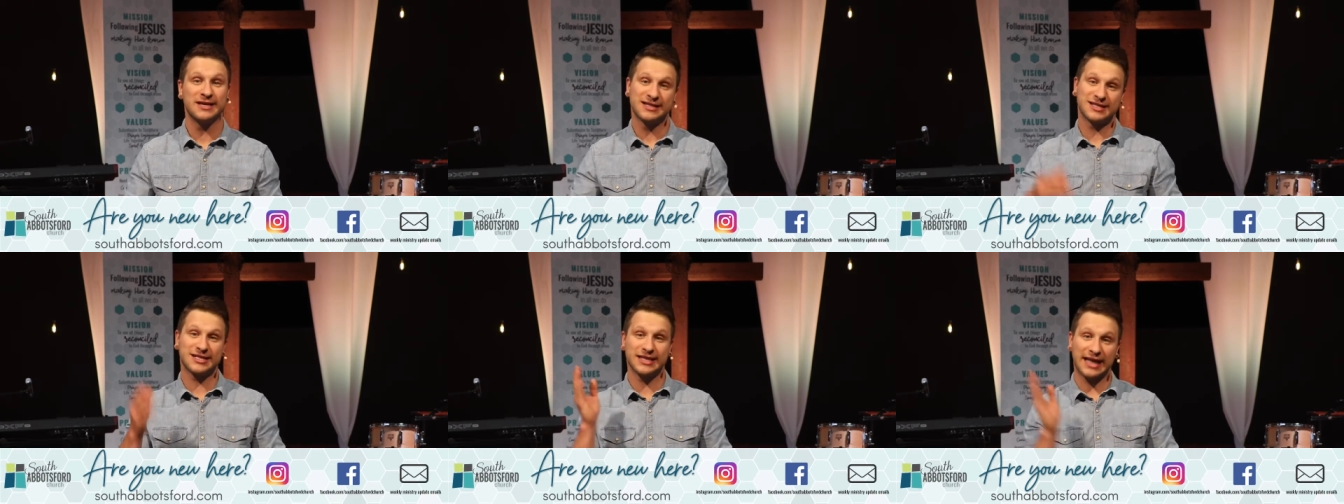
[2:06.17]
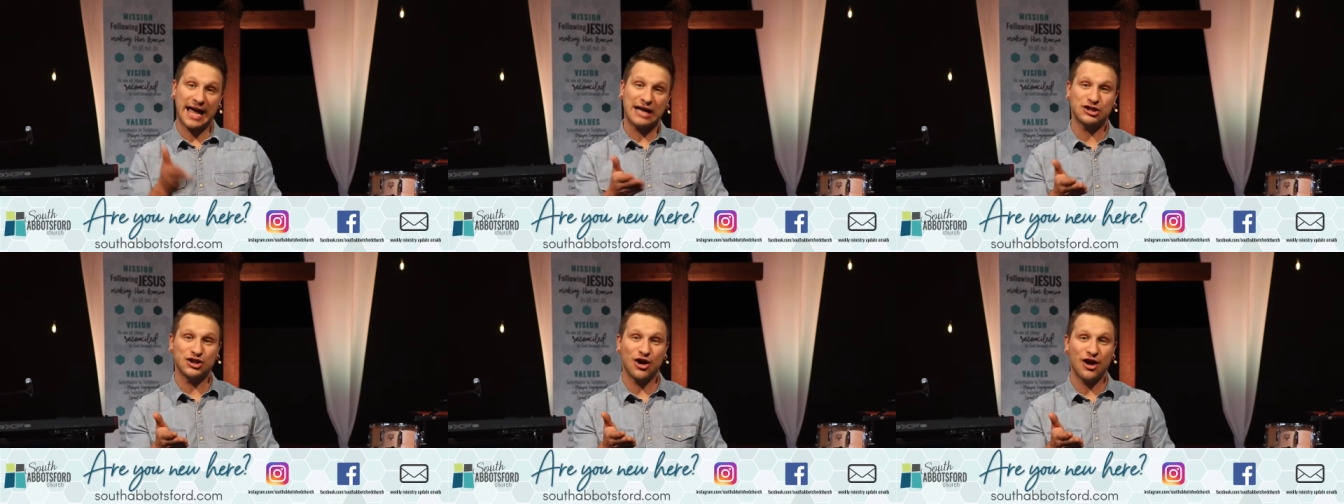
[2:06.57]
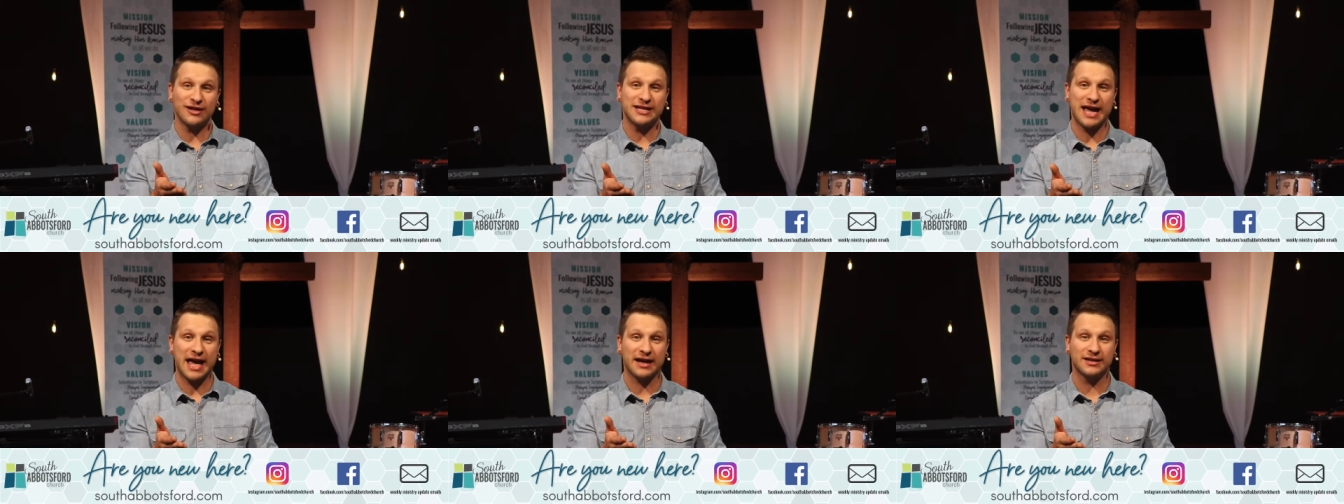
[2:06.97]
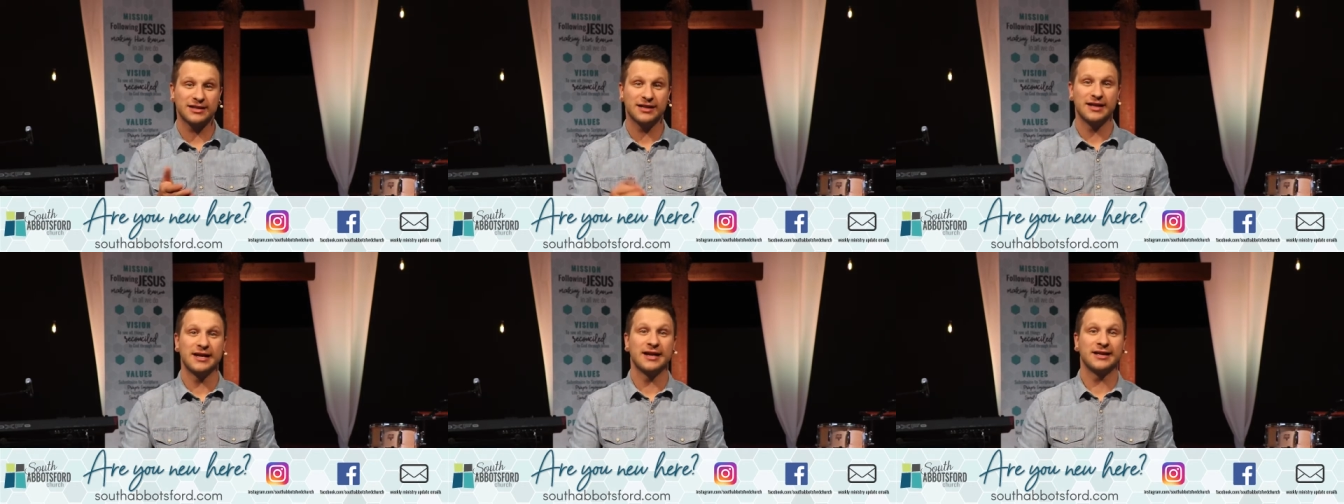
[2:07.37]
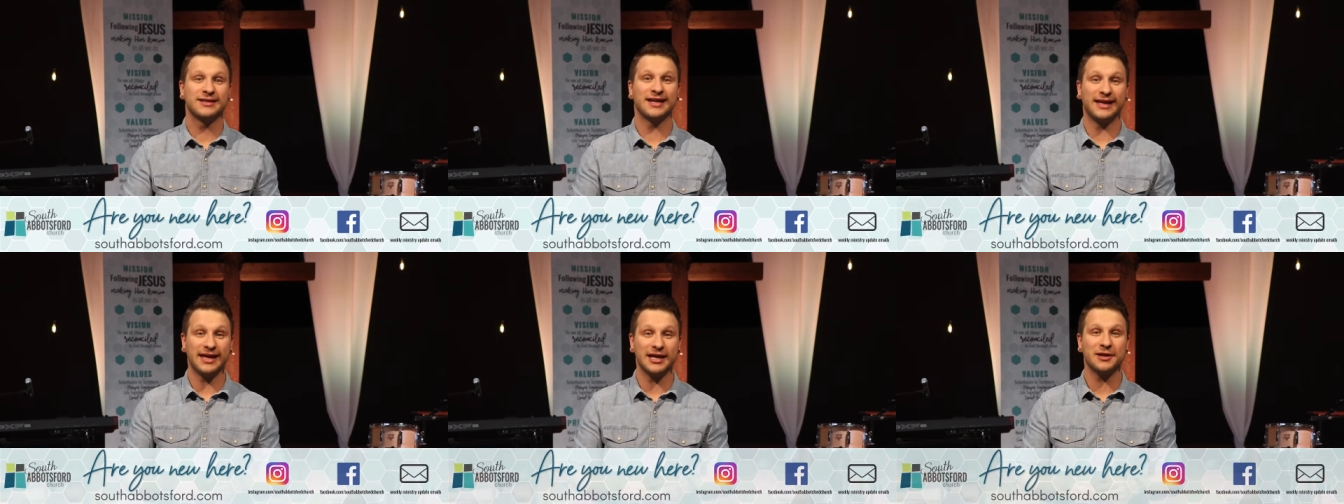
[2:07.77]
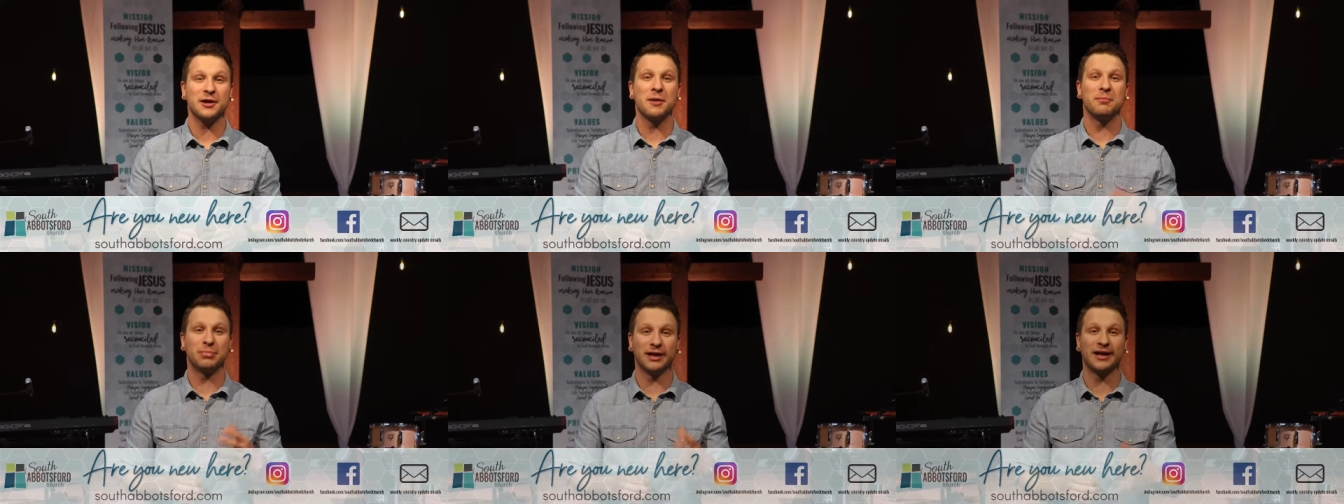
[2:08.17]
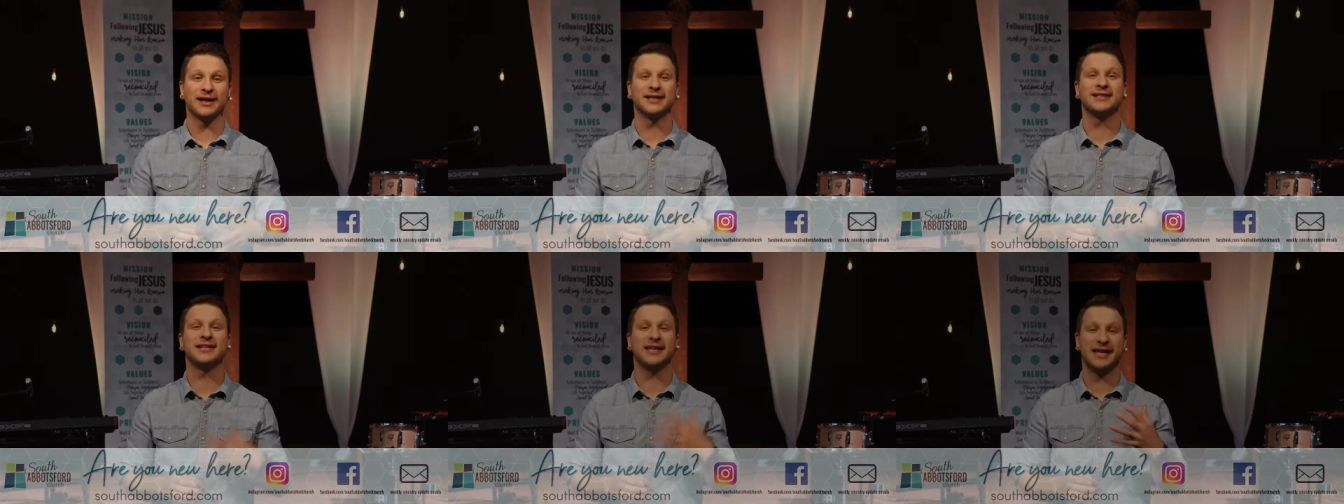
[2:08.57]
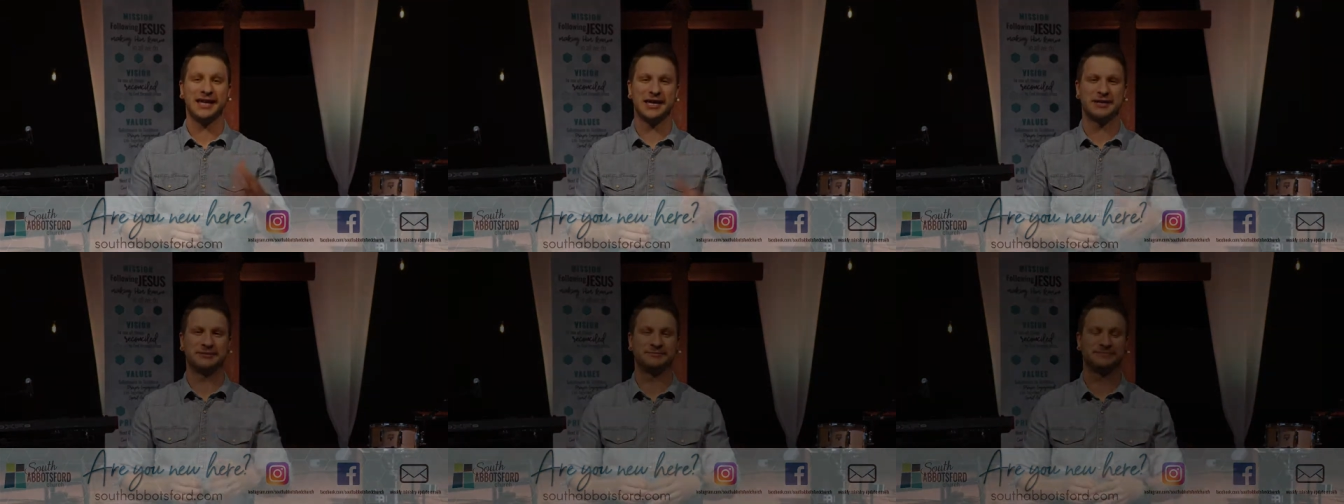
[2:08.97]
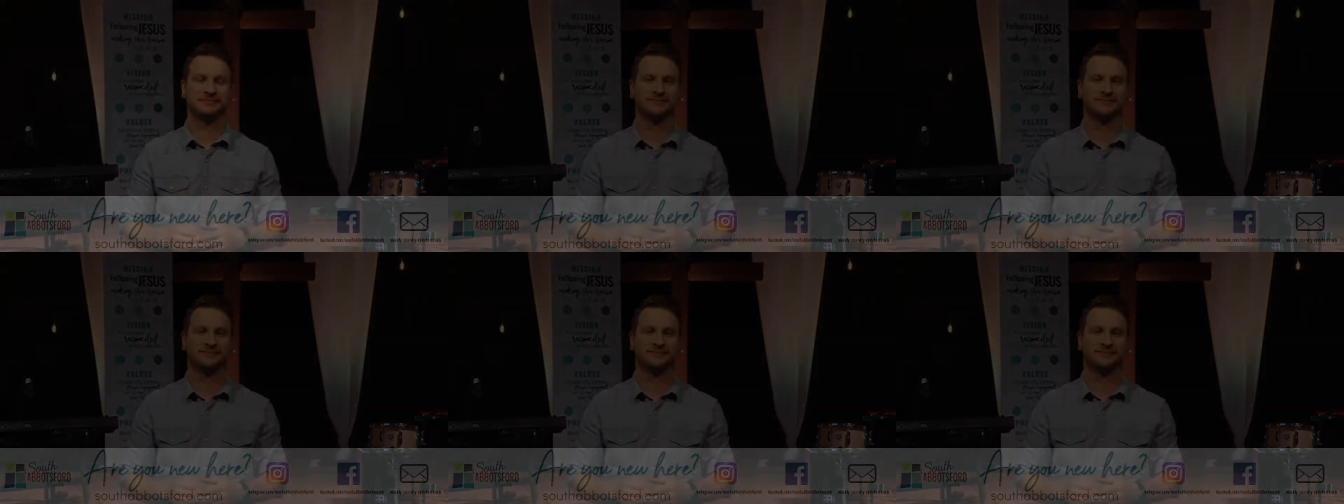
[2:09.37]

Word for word: slash contact to get plugged in.